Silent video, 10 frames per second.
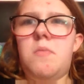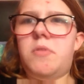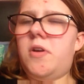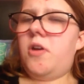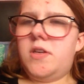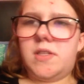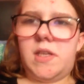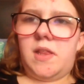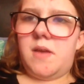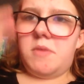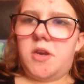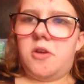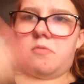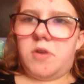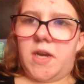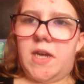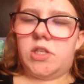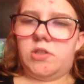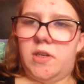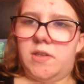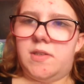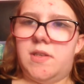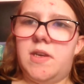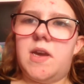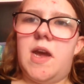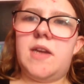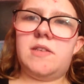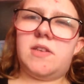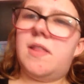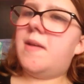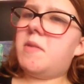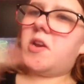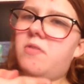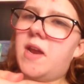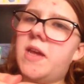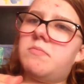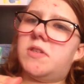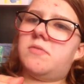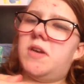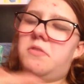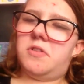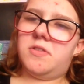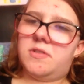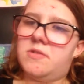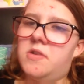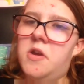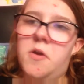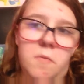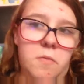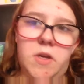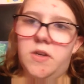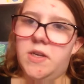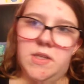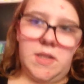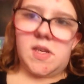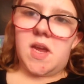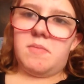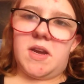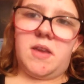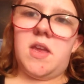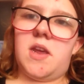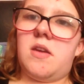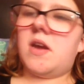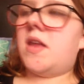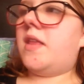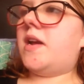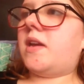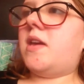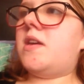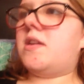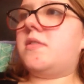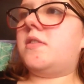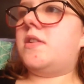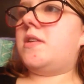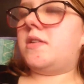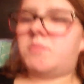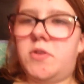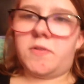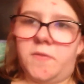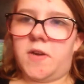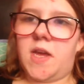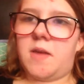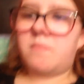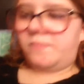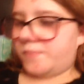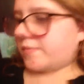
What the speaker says: But honestly, let me know what cat you'd like to see, and let me know names as well, because we're going to need to name that kitty, and that kitty is going to need a beautiful name.